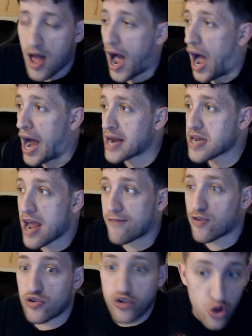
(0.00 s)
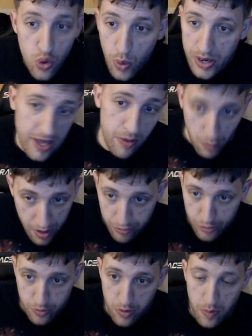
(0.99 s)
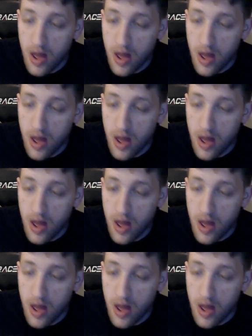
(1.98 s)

I never knew what he went through.